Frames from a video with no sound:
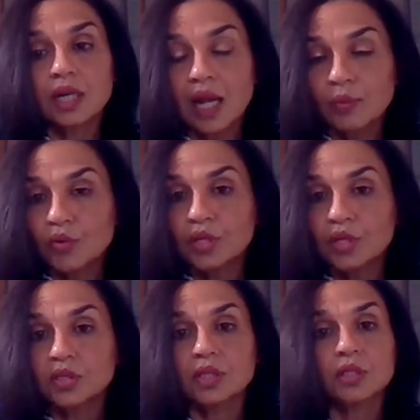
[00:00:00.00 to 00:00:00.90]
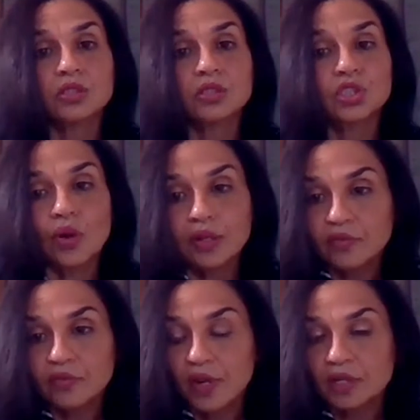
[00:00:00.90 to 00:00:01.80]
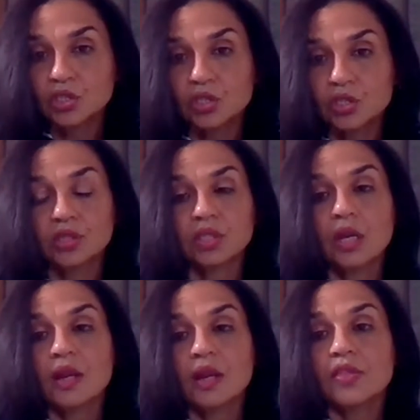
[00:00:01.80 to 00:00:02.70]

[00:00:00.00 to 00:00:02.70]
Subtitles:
collaborating, joint ventures,